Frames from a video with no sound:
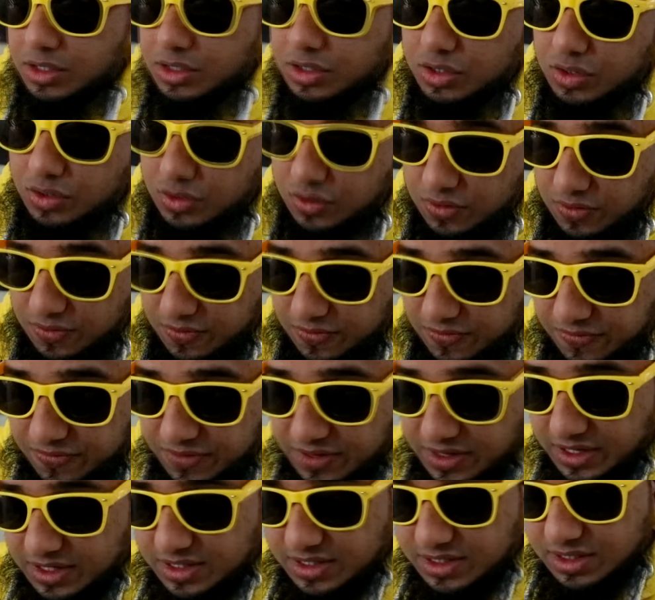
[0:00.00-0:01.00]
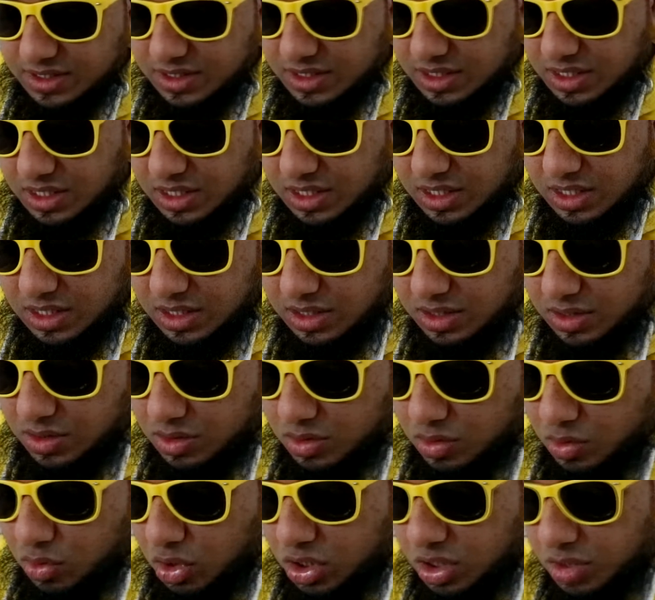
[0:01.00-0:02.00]
to fix the
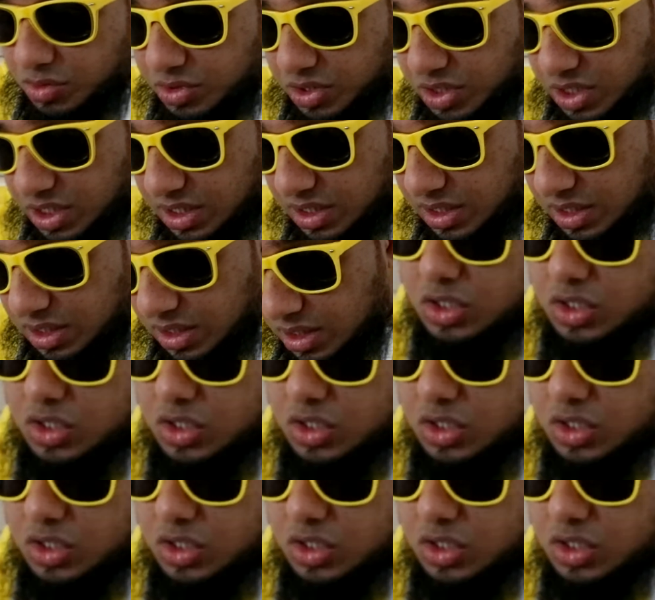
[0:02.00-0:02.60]
washing machine.